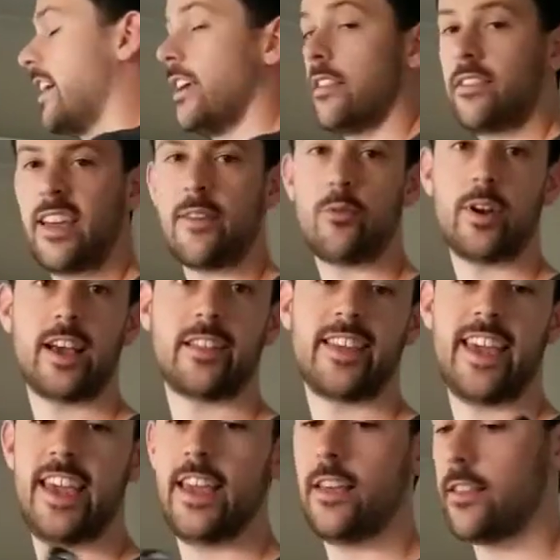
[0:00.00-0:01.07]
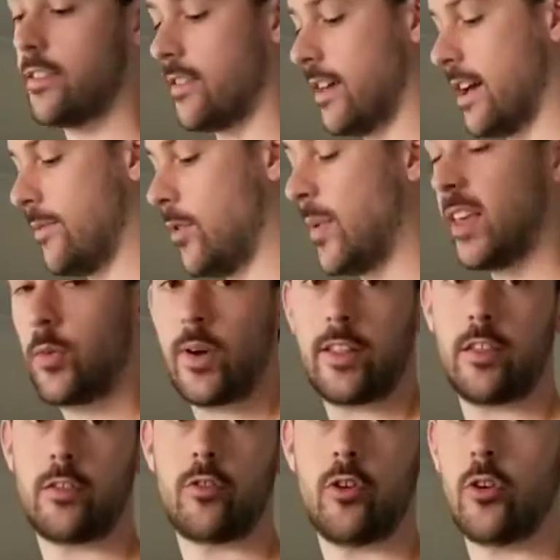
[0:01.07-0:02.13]
keys, everyone has keys. The best way to
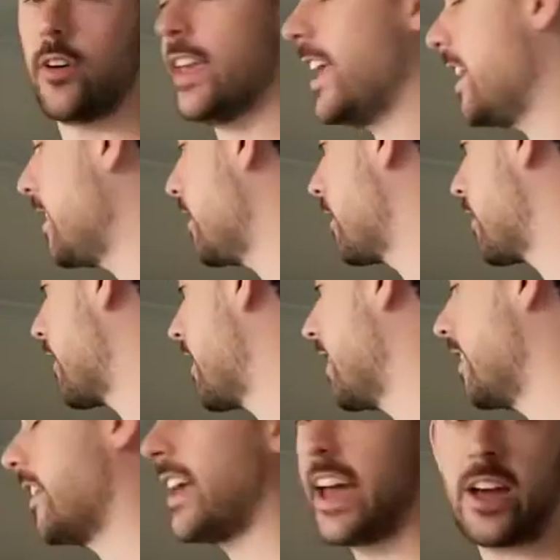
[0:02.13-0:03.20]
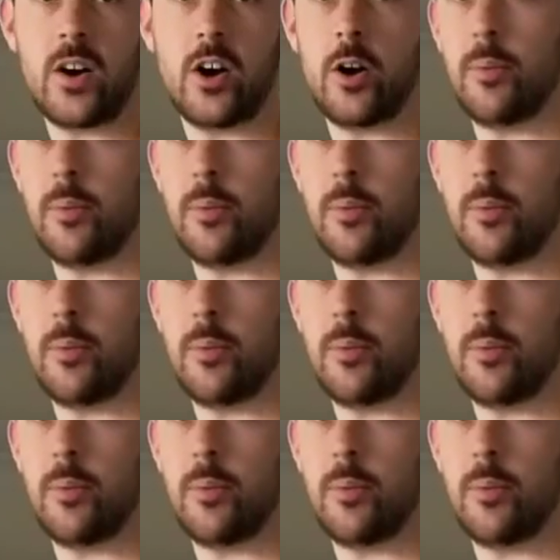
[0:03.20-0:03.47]
store keys in Geco